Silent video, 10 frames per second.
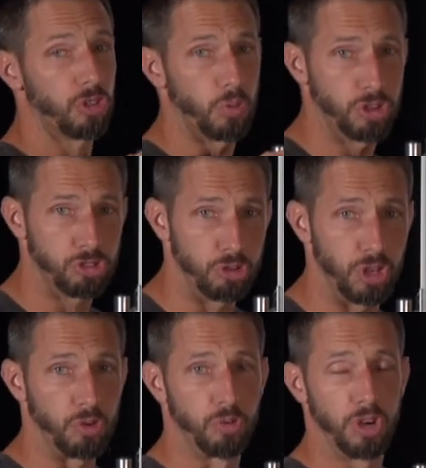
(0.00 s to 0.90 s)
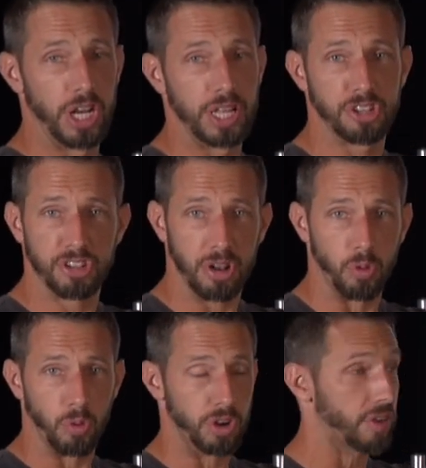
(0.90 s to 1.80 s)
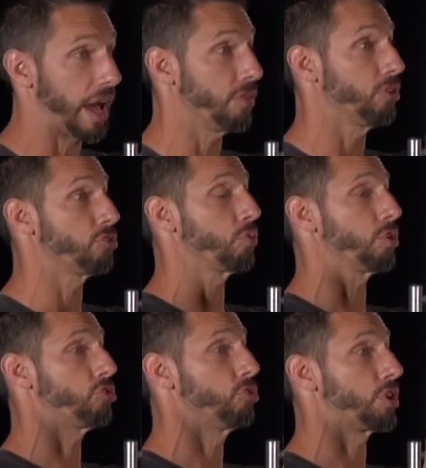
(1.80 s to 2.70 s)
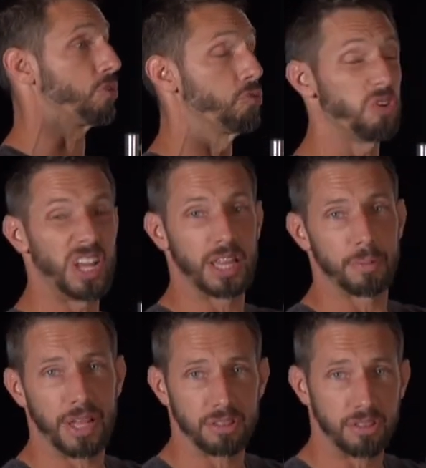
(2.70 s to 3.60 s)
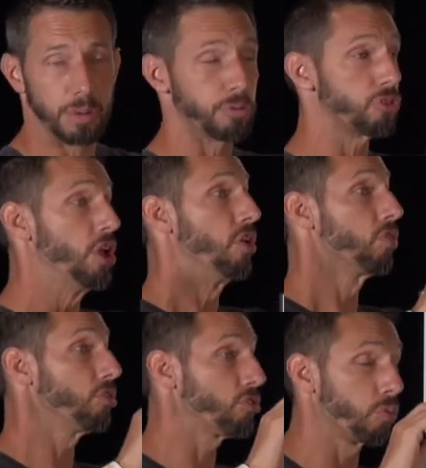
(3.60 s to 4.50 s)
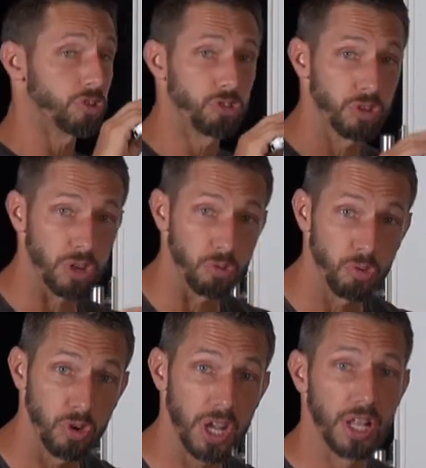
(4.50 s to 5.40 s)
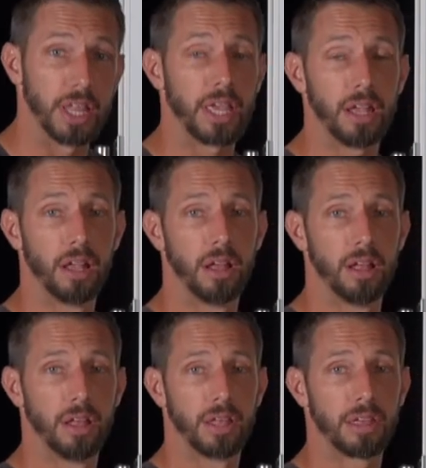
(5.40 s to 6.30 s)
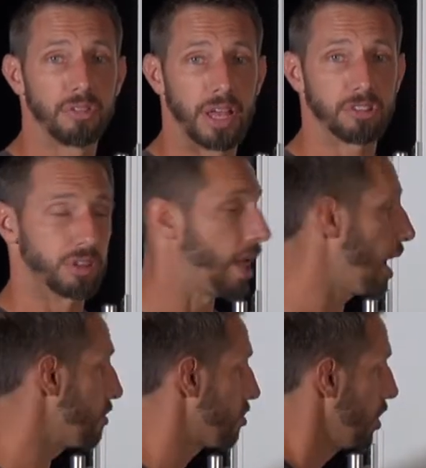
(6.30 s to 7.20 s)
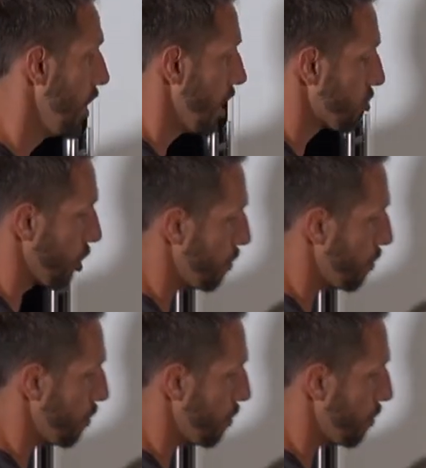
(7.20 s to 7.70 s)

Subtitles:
are the ones who can really share the word of God. Those are the ones who can really make disciples. Those are the ones who can really evangelize. And so